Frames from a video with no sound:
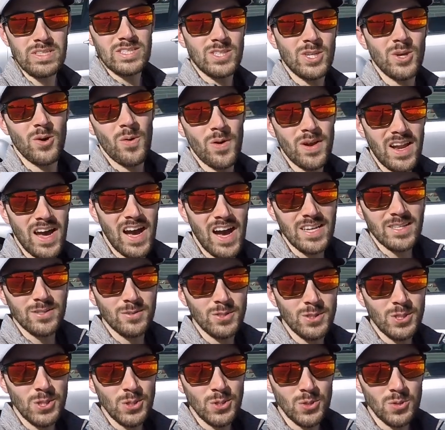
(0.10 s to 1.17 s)
going on
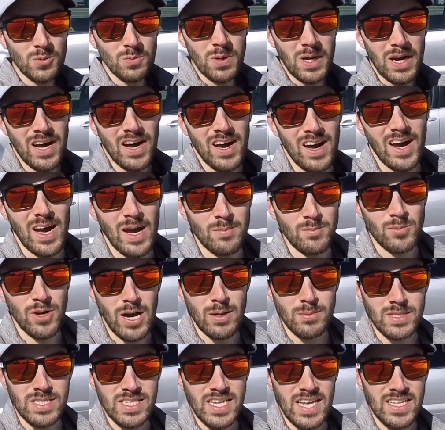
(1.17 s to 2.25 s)
YouTube? I'm Rob
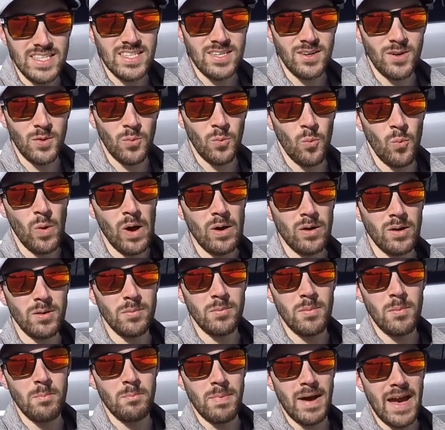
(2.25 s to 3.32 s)
Santinel and
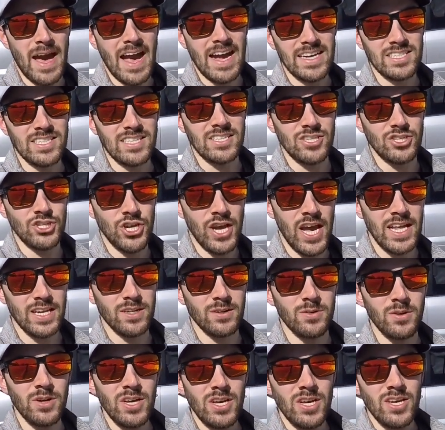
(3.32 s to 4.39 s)
welcome back to the
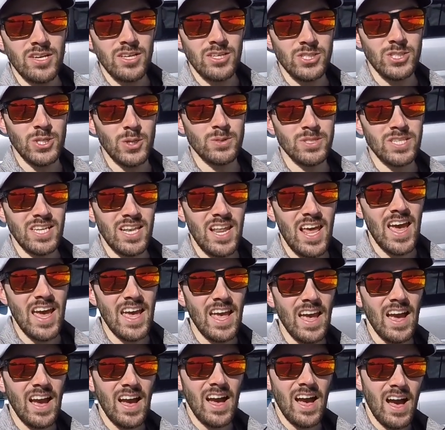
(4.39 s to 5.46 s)
channel. So
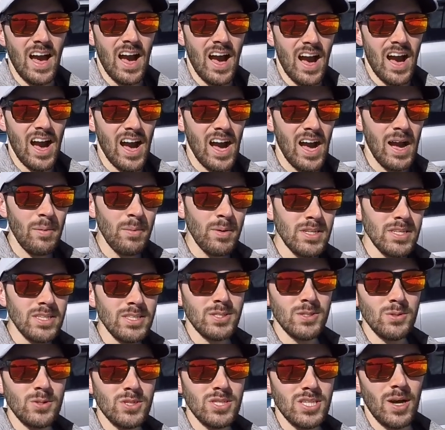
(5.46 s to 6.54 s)
today, I'm gonna
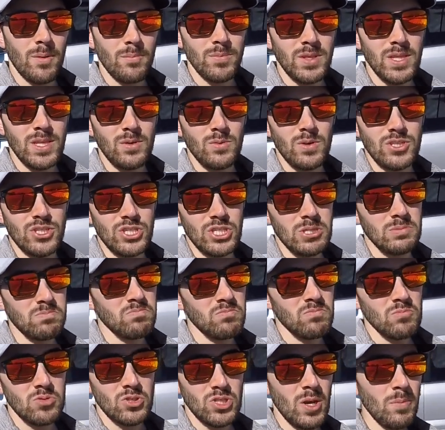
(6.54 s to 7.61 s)
do something which
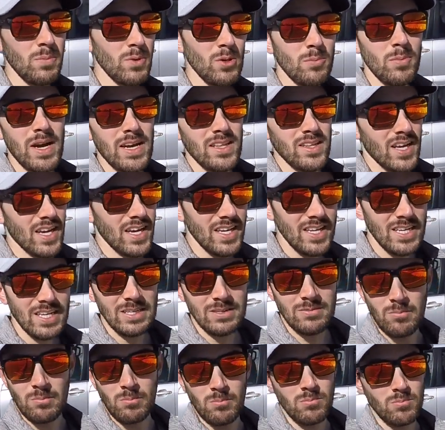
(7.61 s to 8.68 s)
some of you might like,
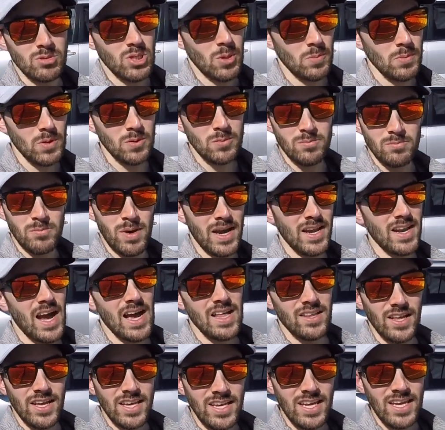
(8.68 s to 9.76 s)
some of you might not
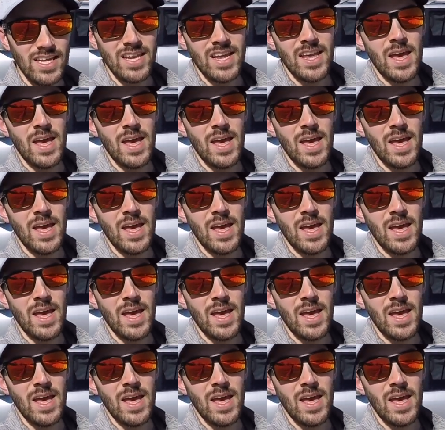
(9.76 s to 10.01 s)
like it,